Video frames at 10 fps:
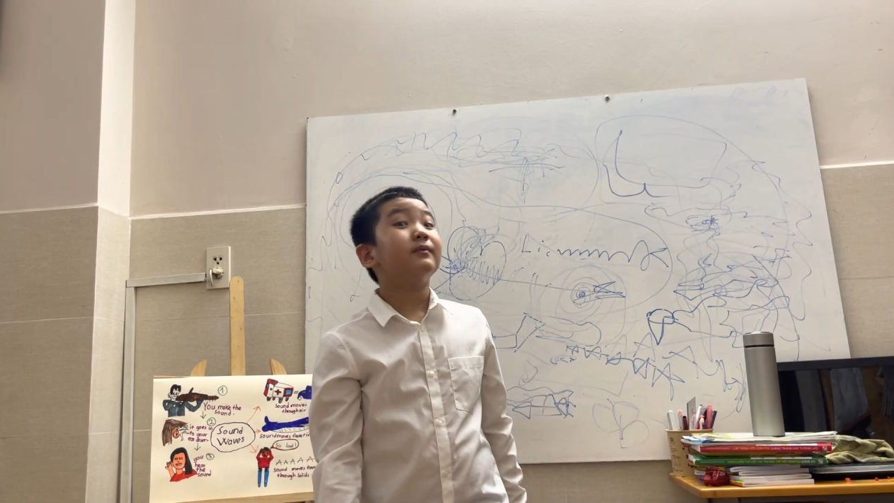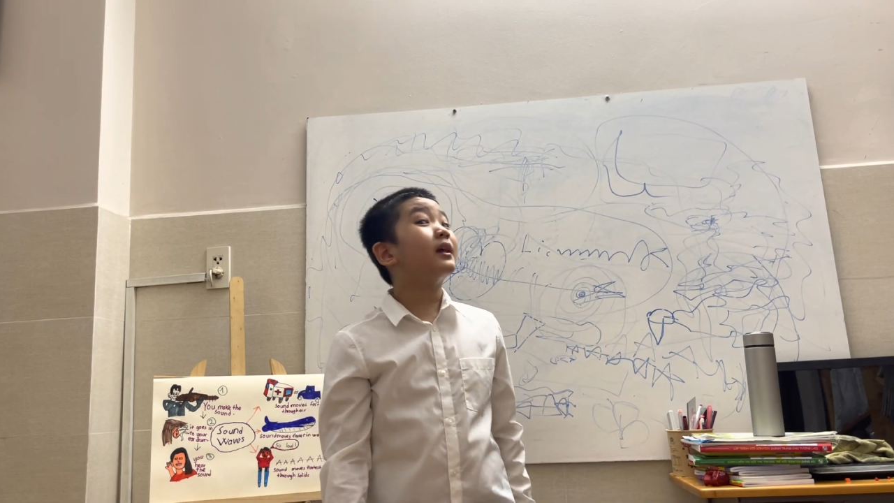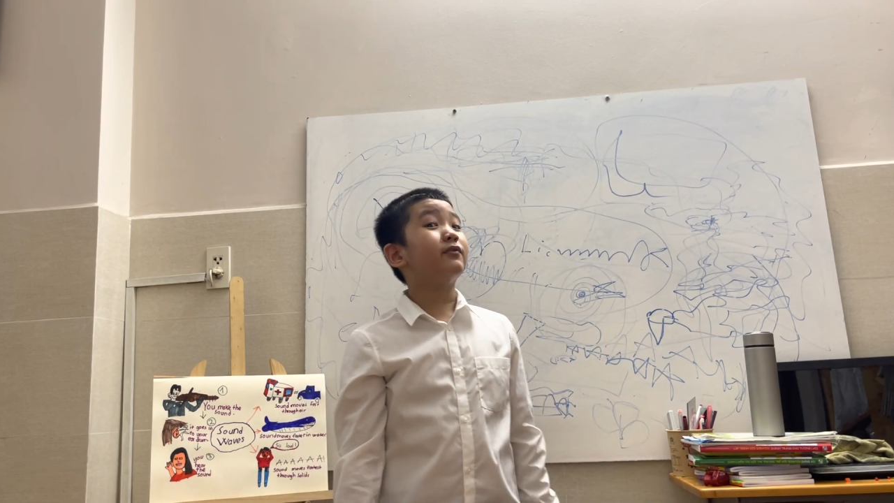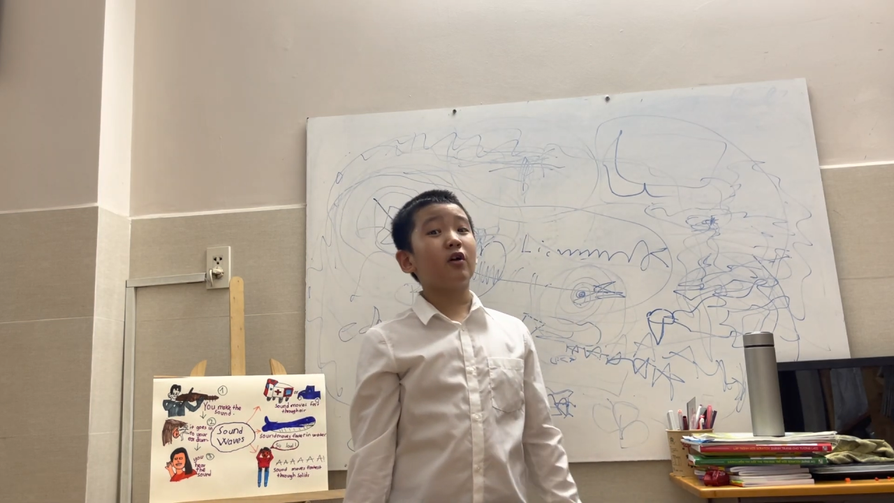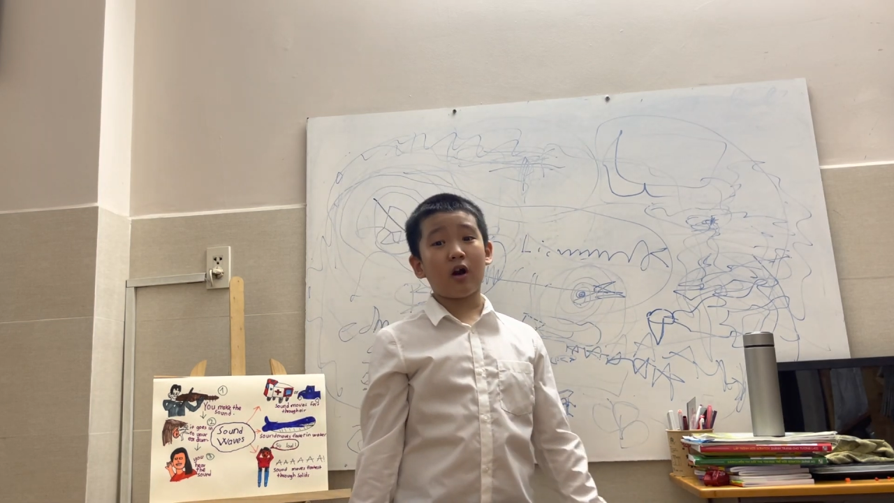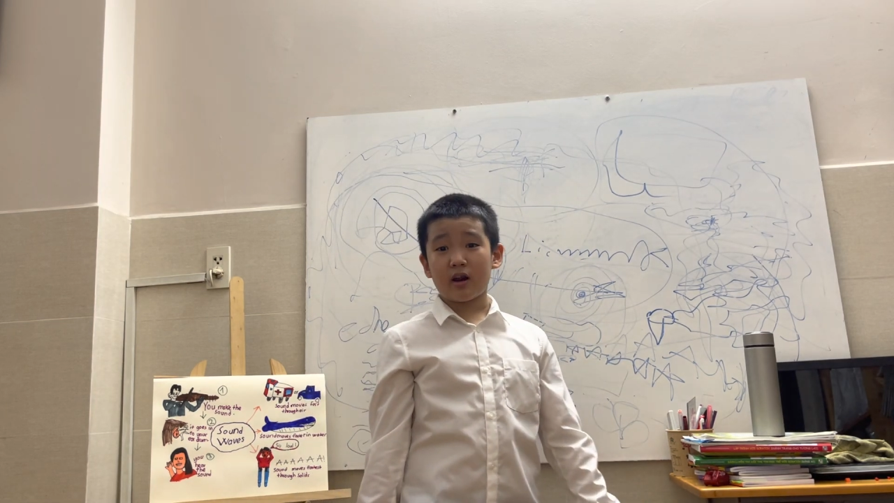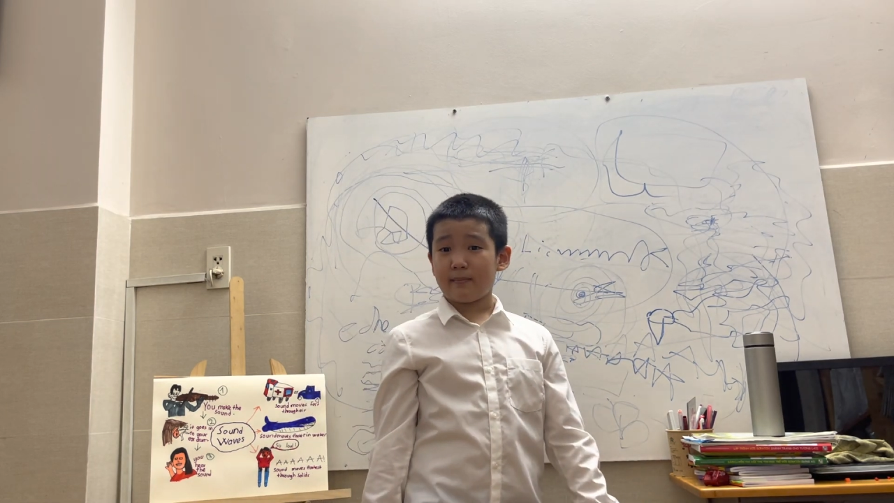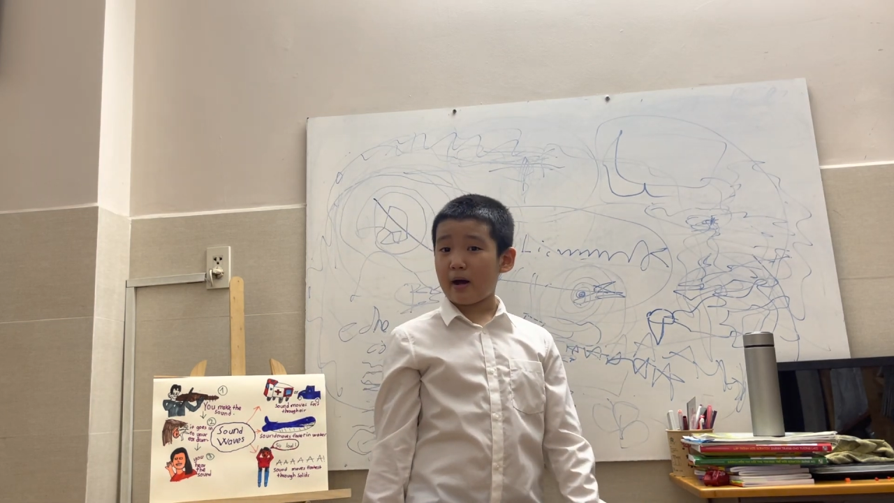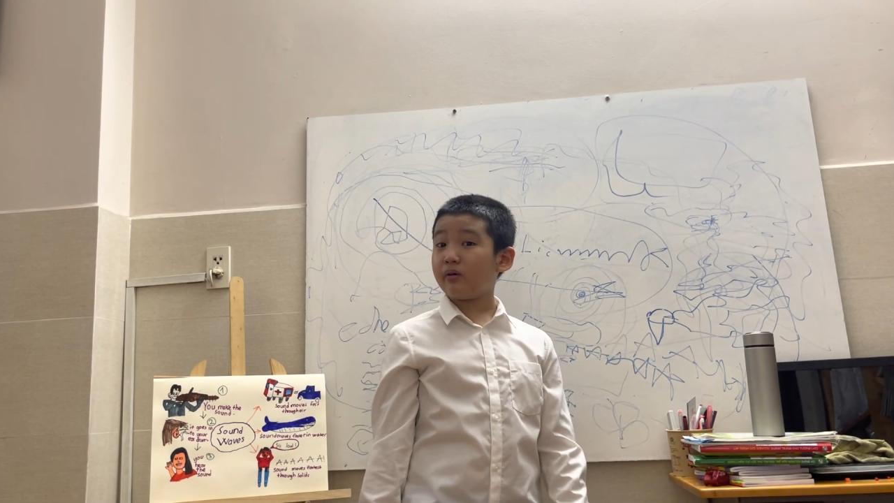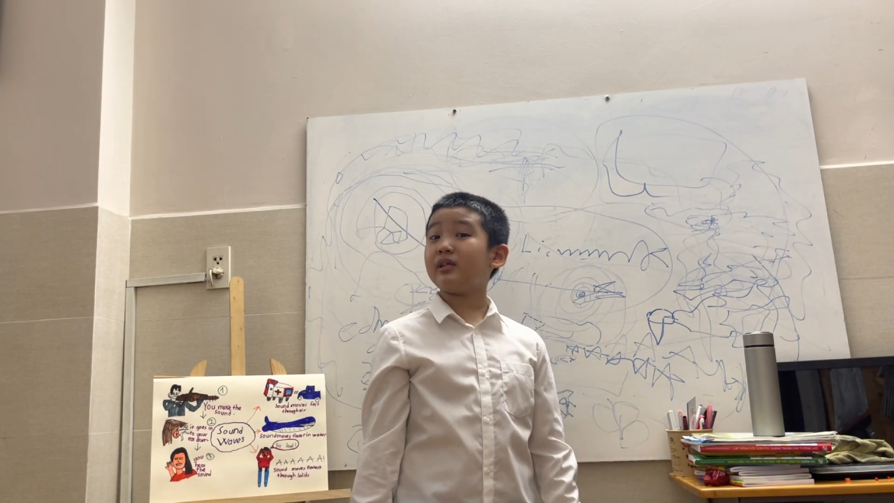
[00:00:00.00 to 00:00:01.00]
If you're on a
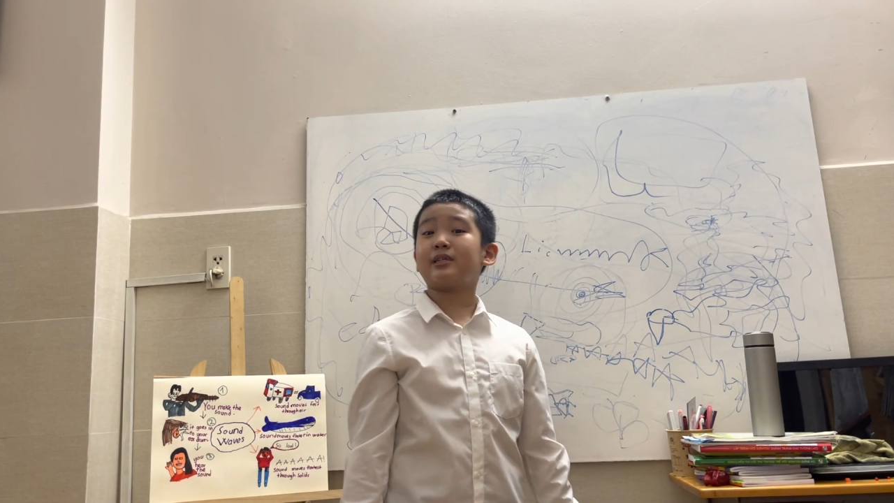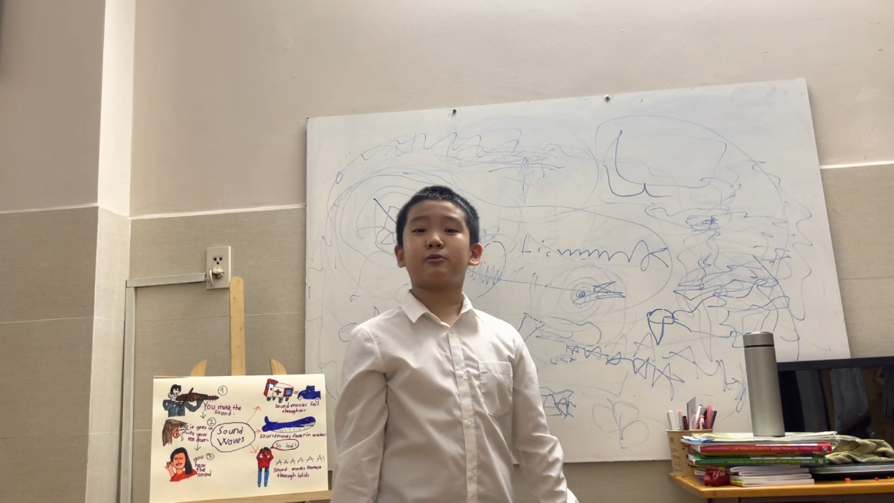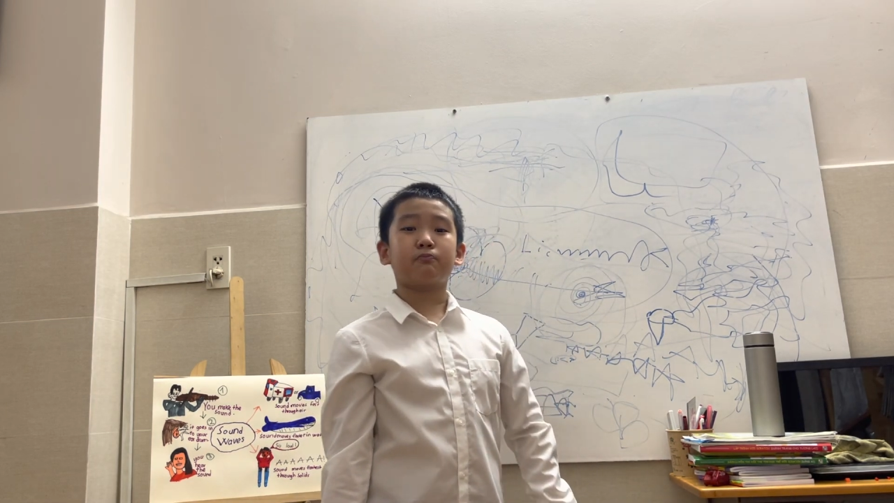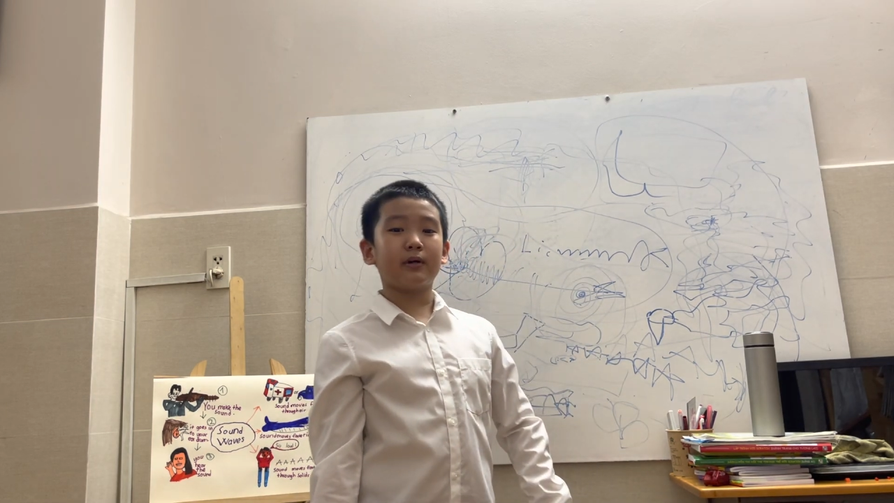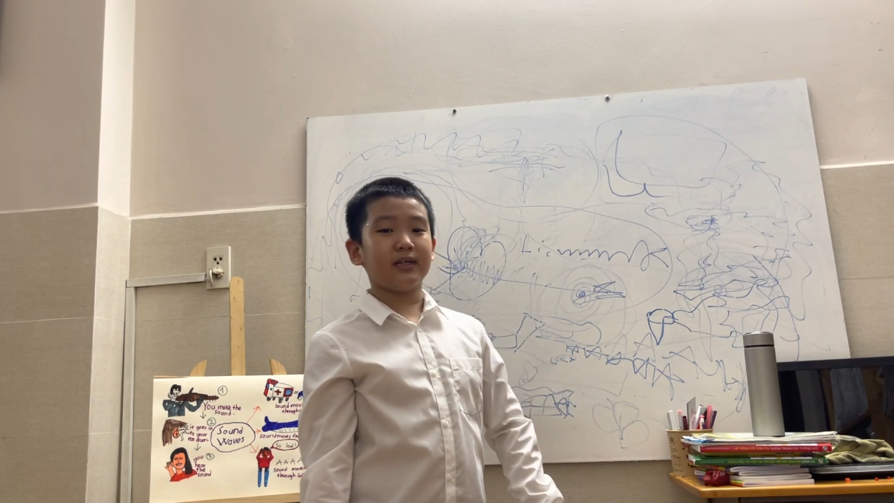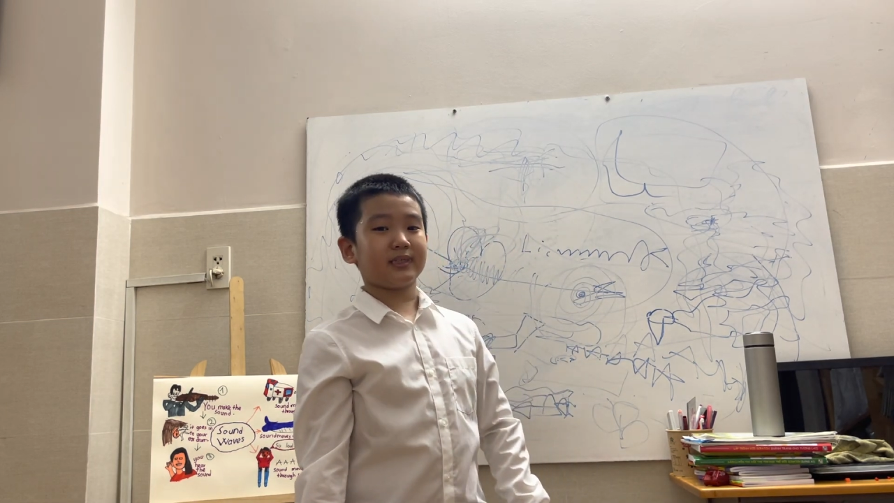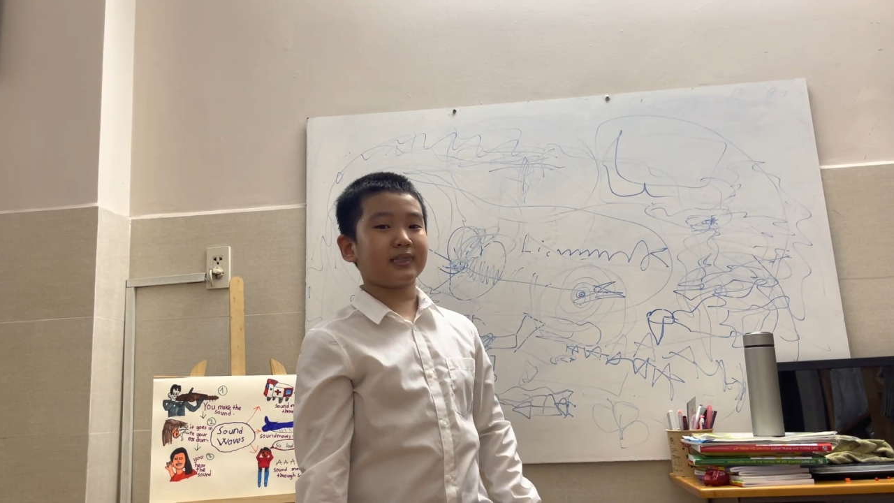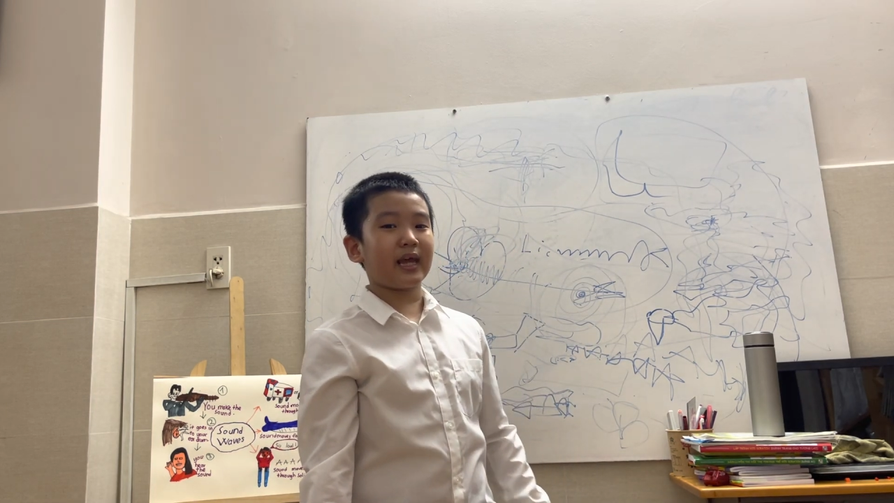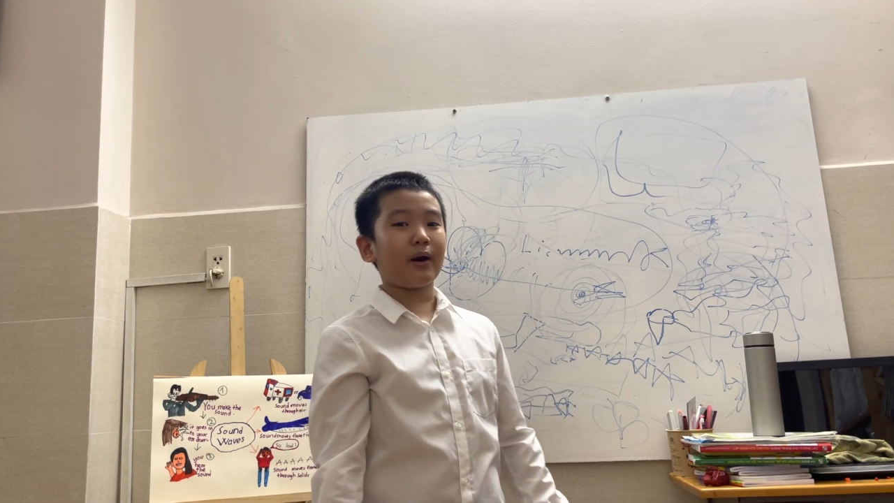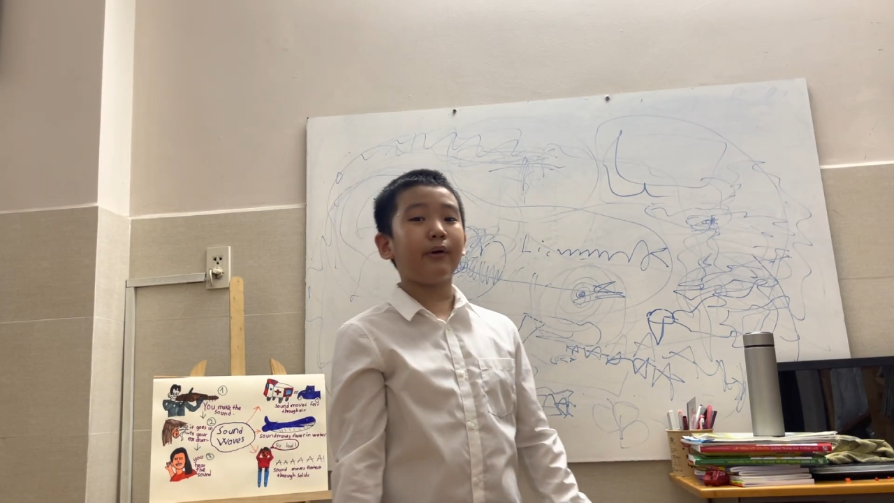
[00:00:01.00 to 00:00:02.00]
mountain, it's pretty
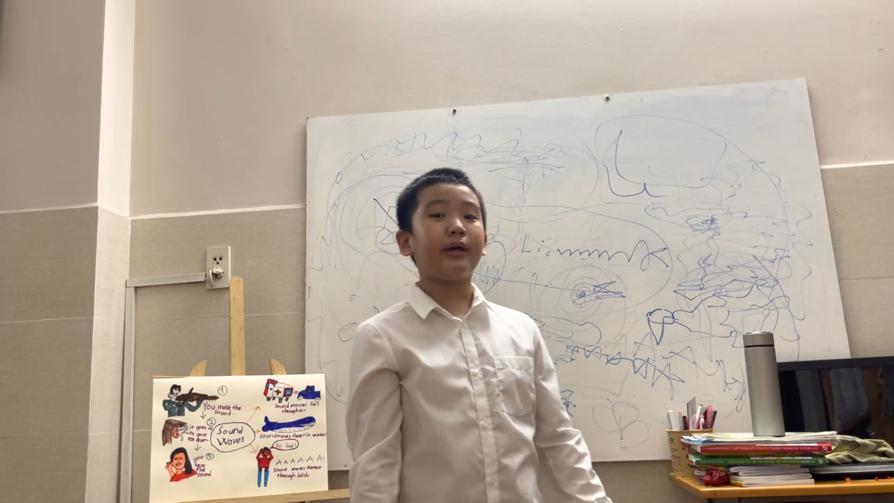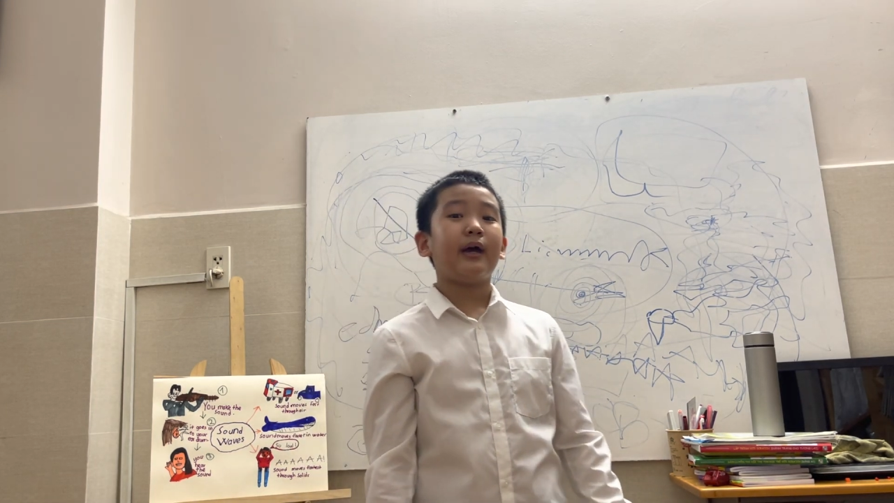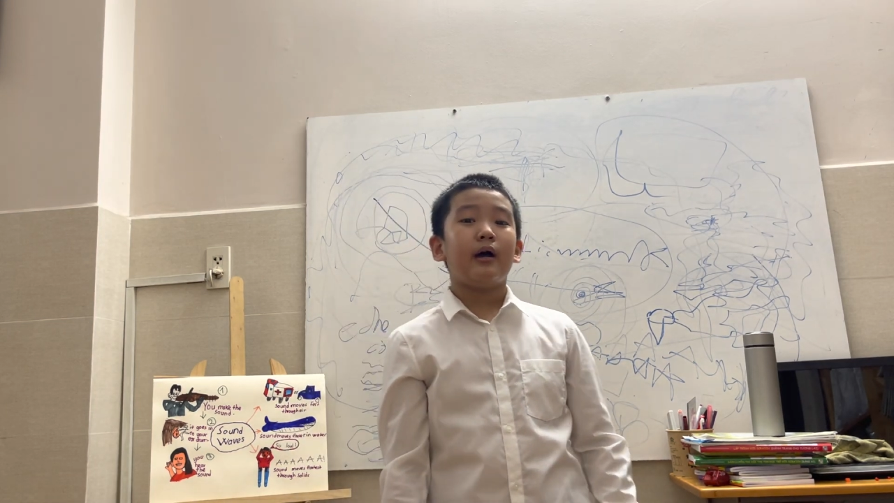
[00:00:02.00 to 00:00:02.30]
scary,